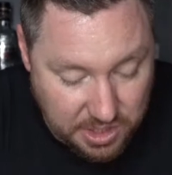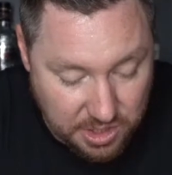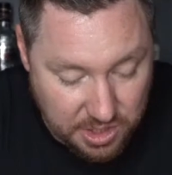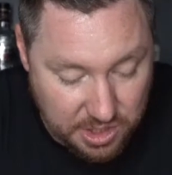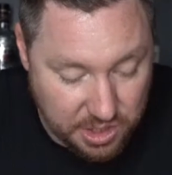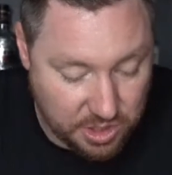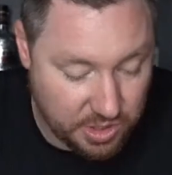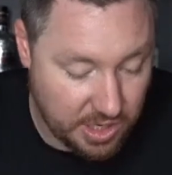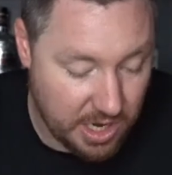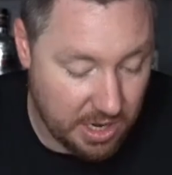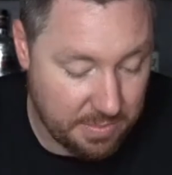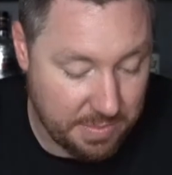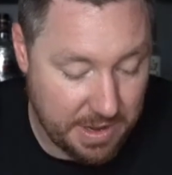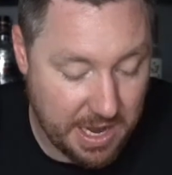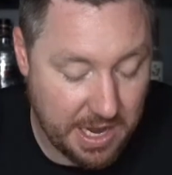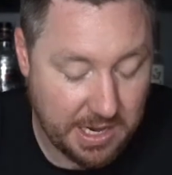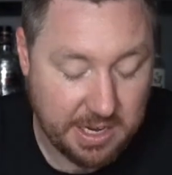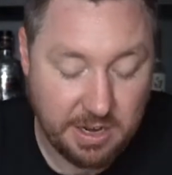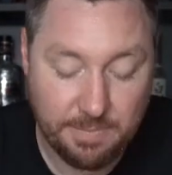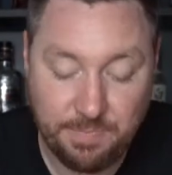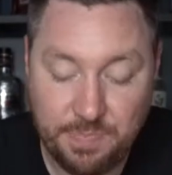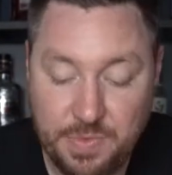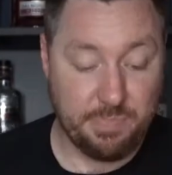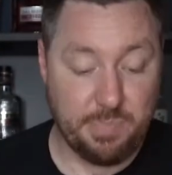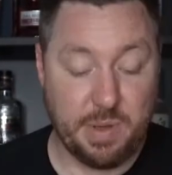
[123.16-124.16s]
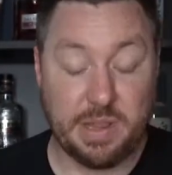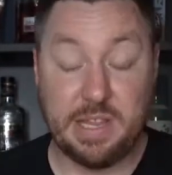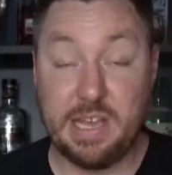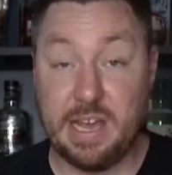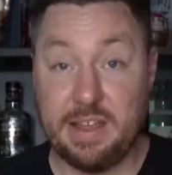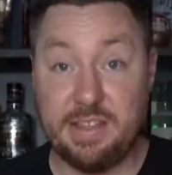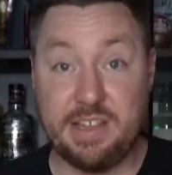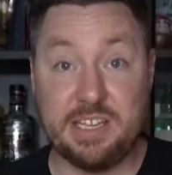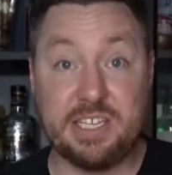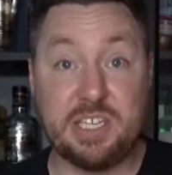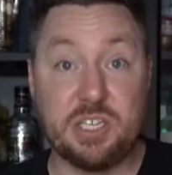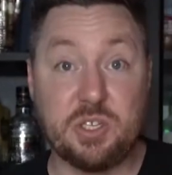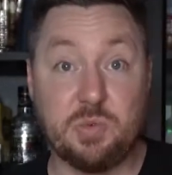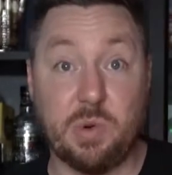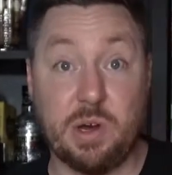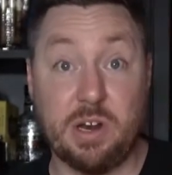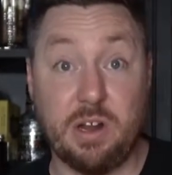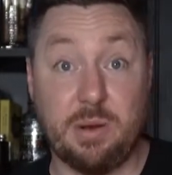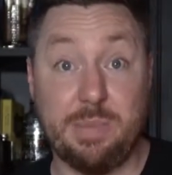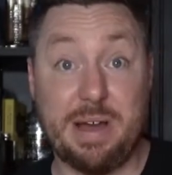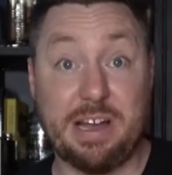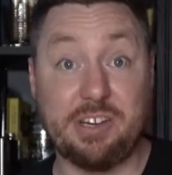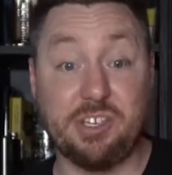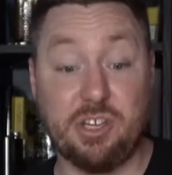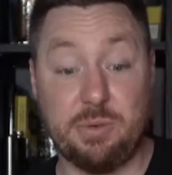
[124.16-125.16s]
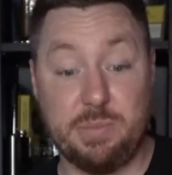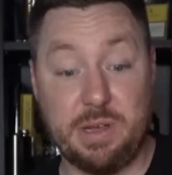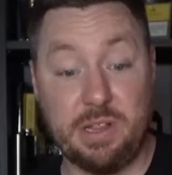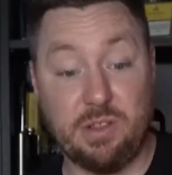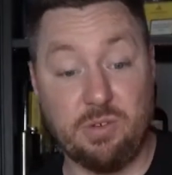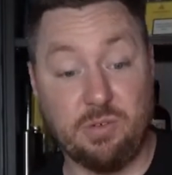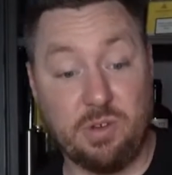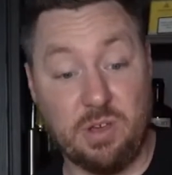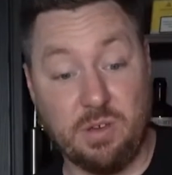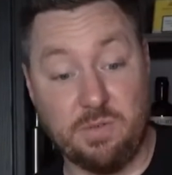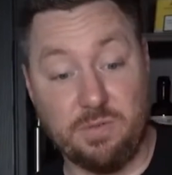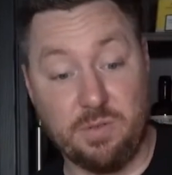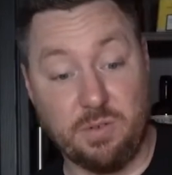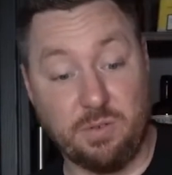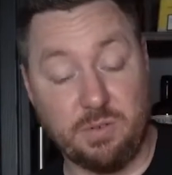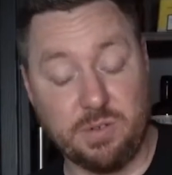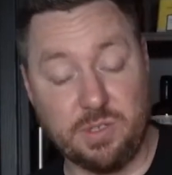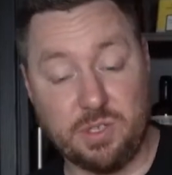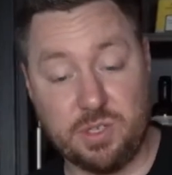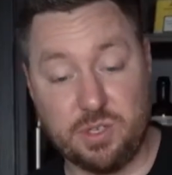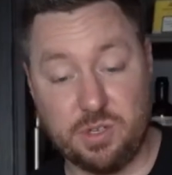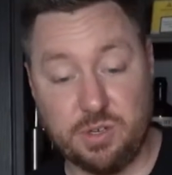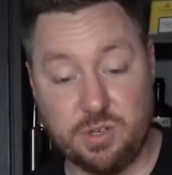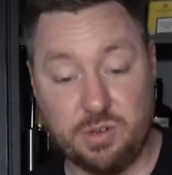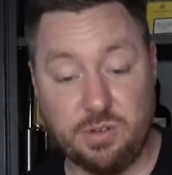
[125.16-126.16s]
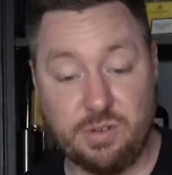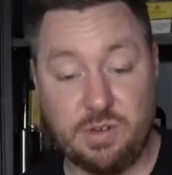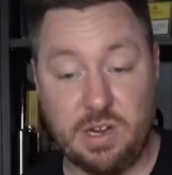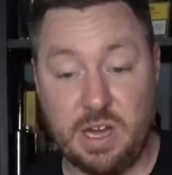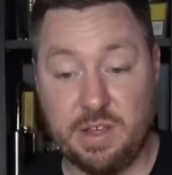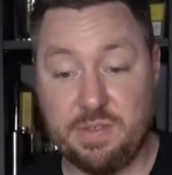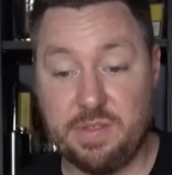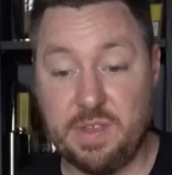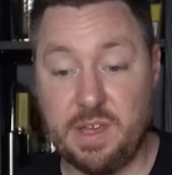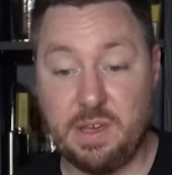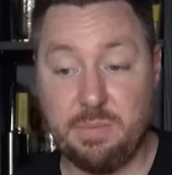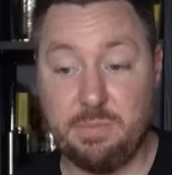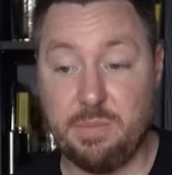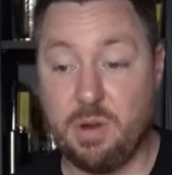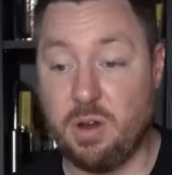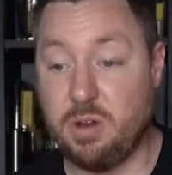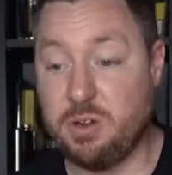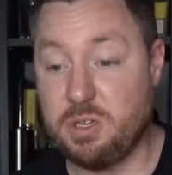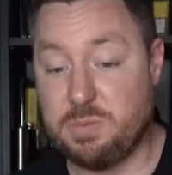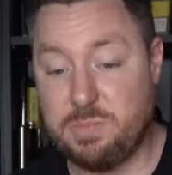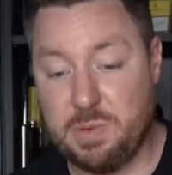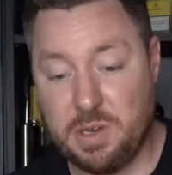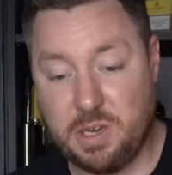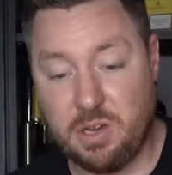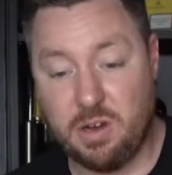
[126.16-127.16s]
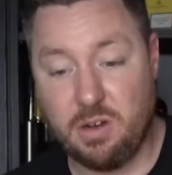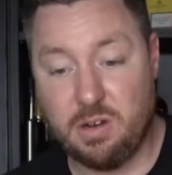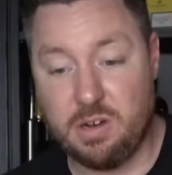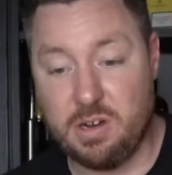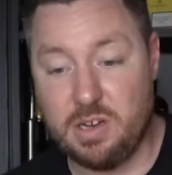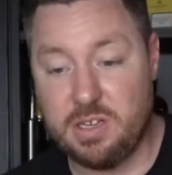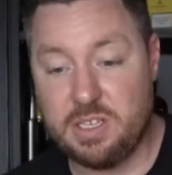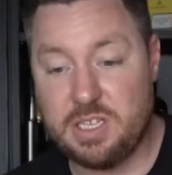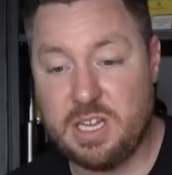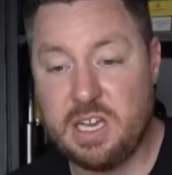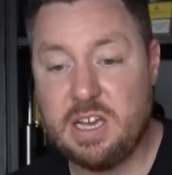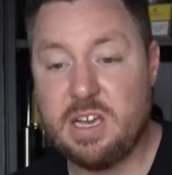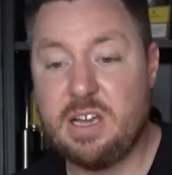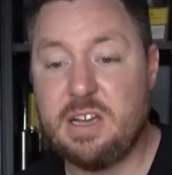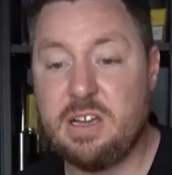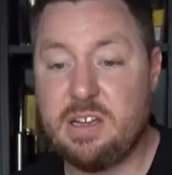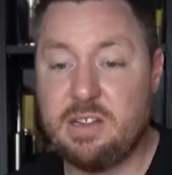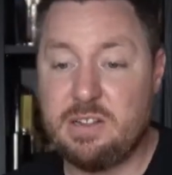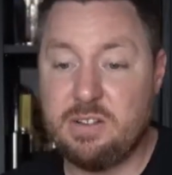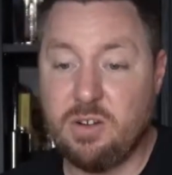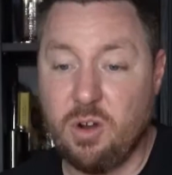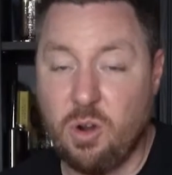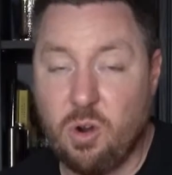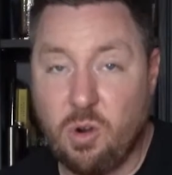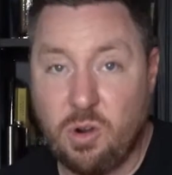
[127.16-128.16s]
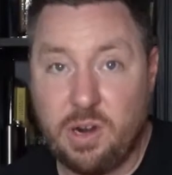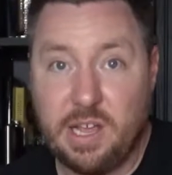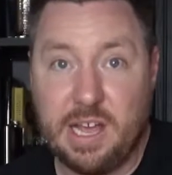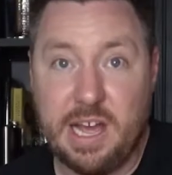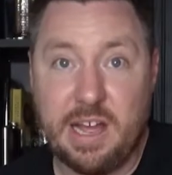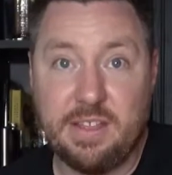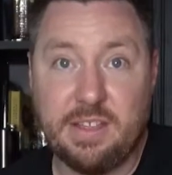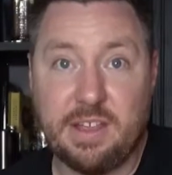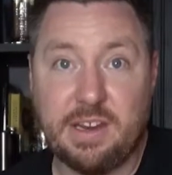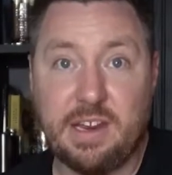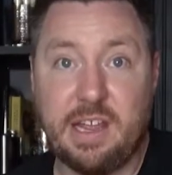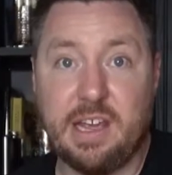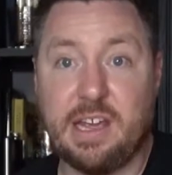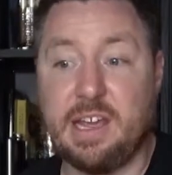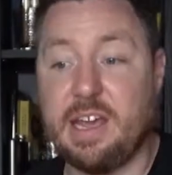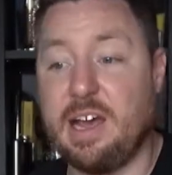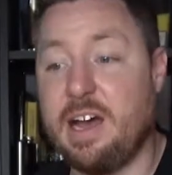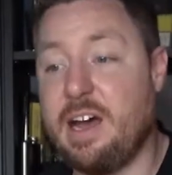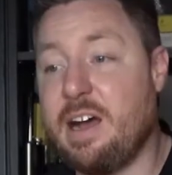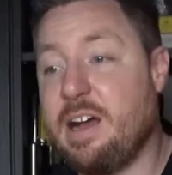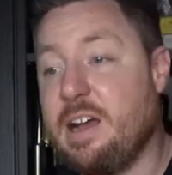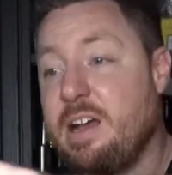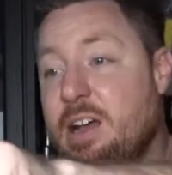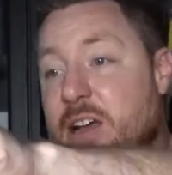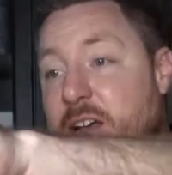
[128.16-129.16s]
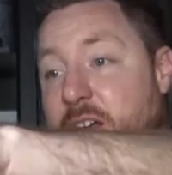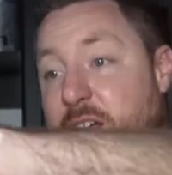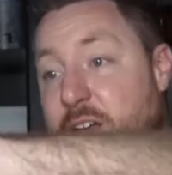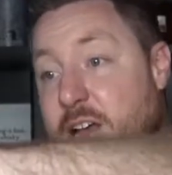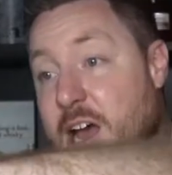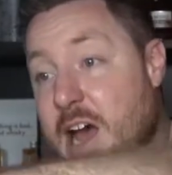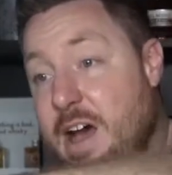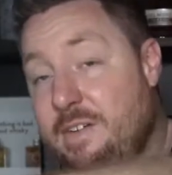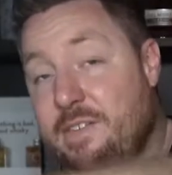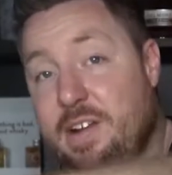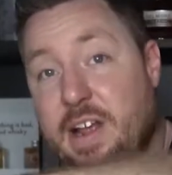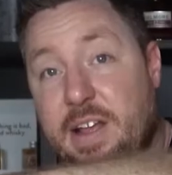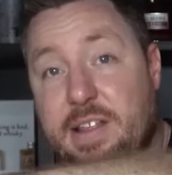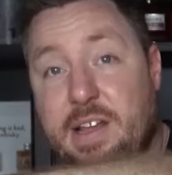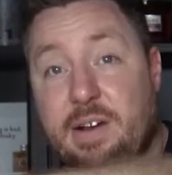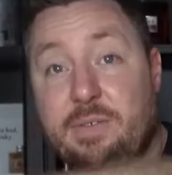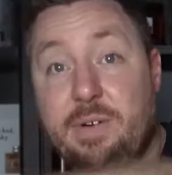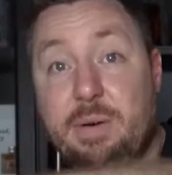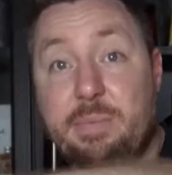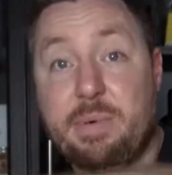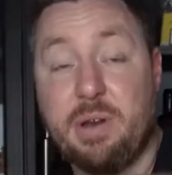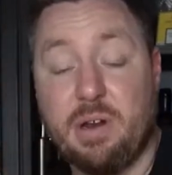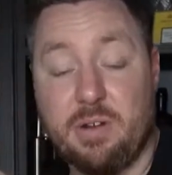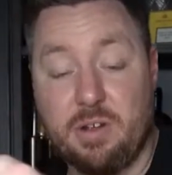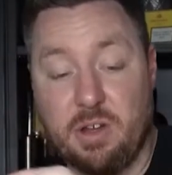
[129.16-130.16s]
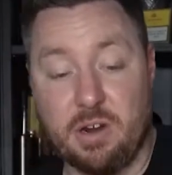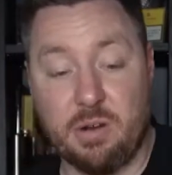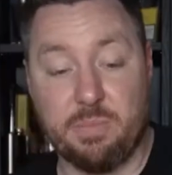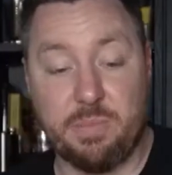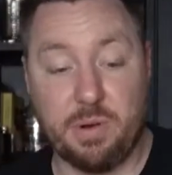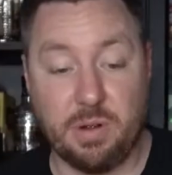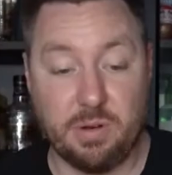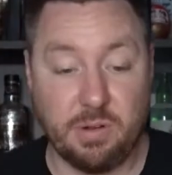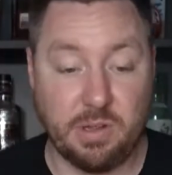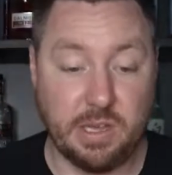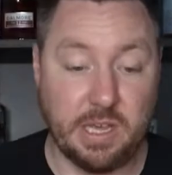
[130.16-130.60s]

to the Australian market. But yeah, this is one I've actually been looking forward to, I think, most, because already had the Nicker, haven't had that one, but I've got a bottle